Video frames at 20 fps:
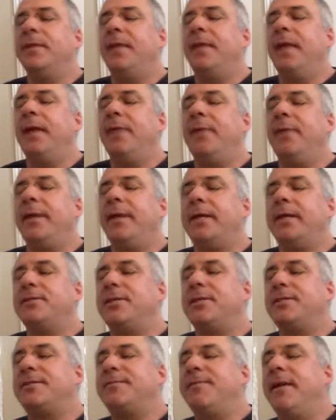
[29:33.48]
And we can
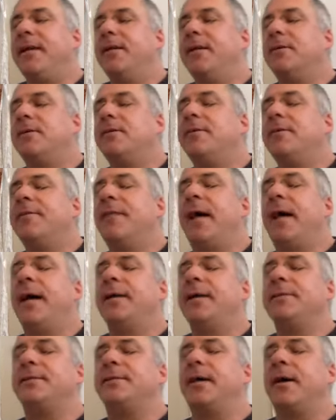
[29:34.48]
just feel
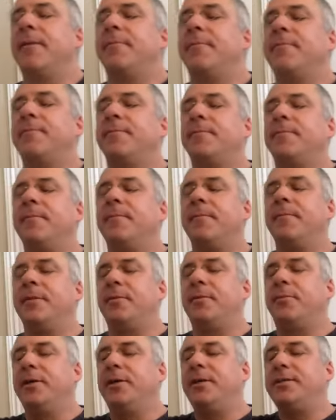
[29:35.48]
that
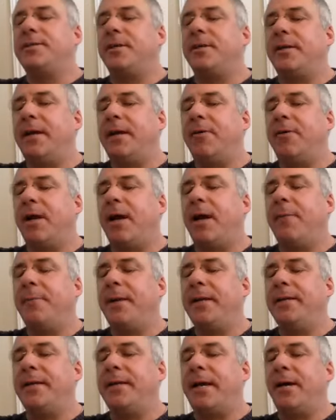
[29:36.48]
the Buddhas are now
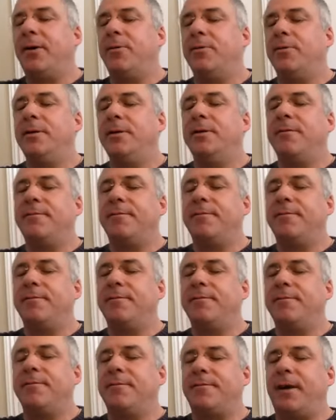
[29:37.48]
coming down
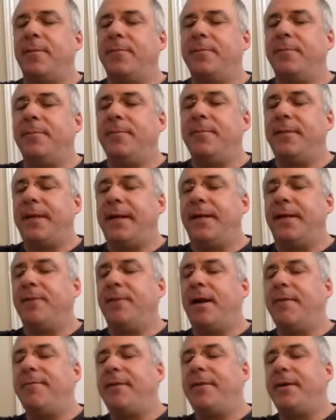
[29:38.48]
from
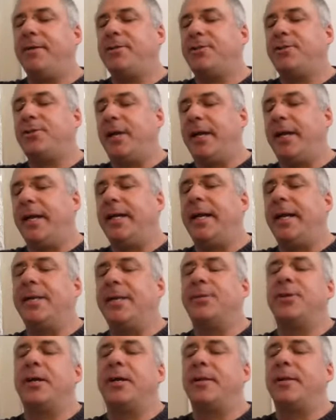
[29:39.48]
the refuge tree and
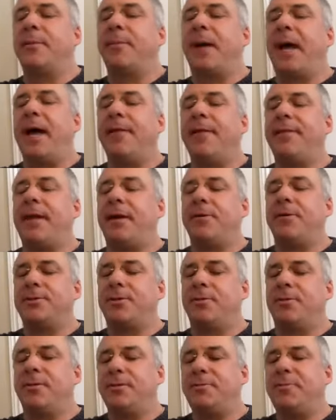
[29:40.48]
entering the
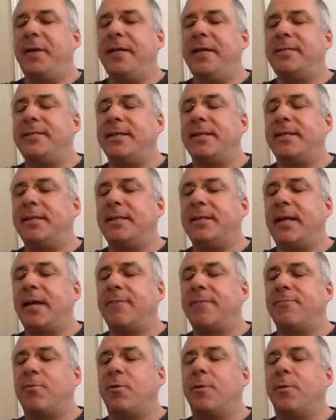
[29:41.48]
bathhouse. So there's basically
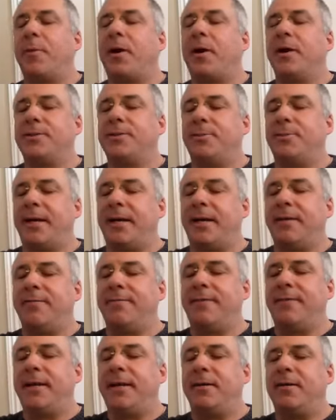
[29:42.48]
like 4 parts we can
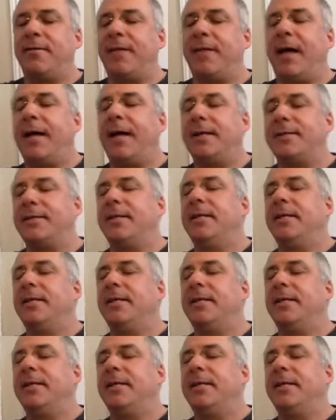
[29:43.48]
feel that